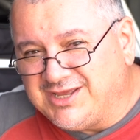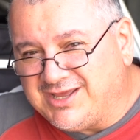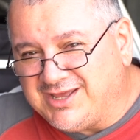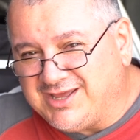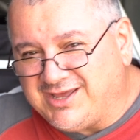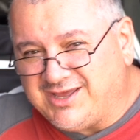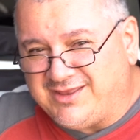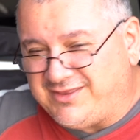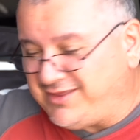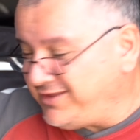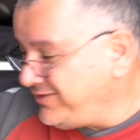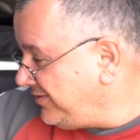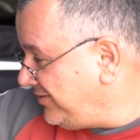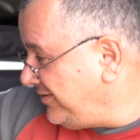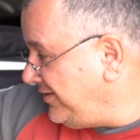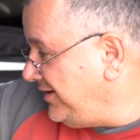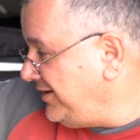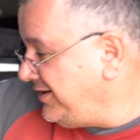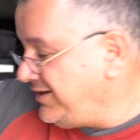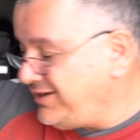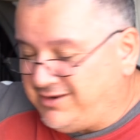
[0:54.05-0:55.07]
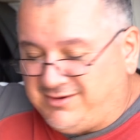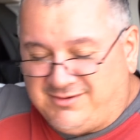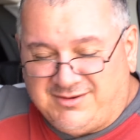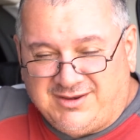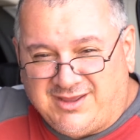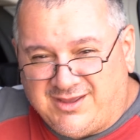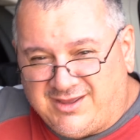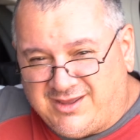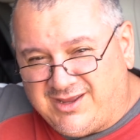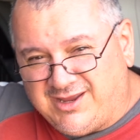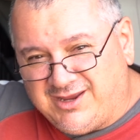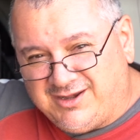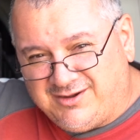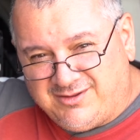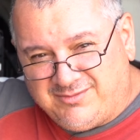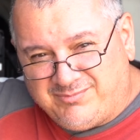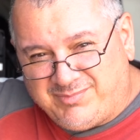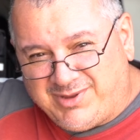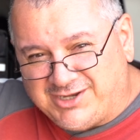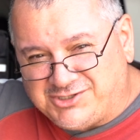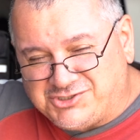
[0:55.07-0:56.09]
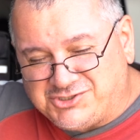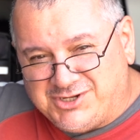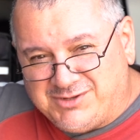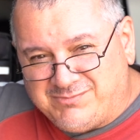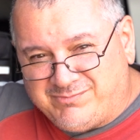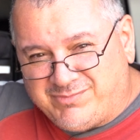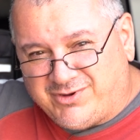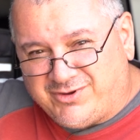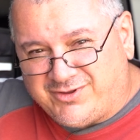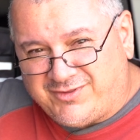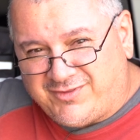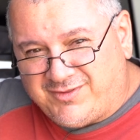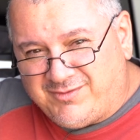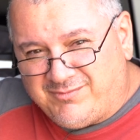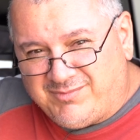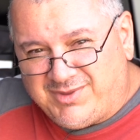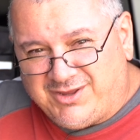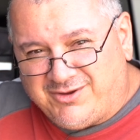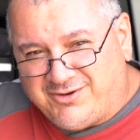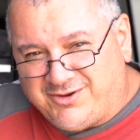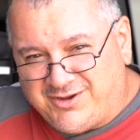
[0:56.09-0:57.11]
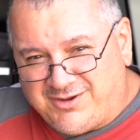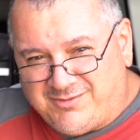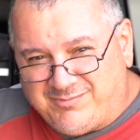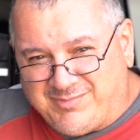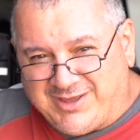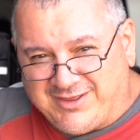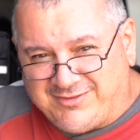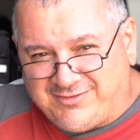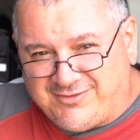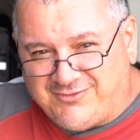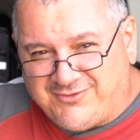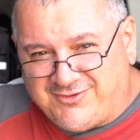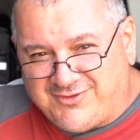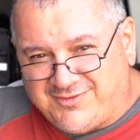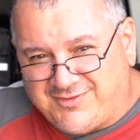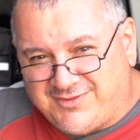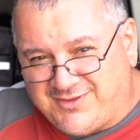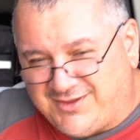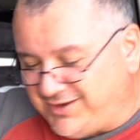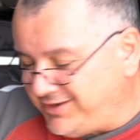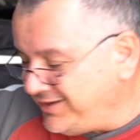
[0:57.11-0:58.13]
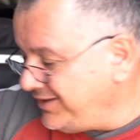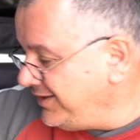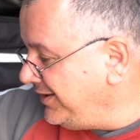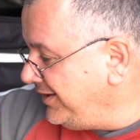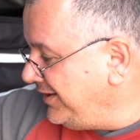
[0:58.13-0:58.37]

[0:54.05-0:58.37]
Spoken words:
that's sitting in a battery box and behind the passenger seat.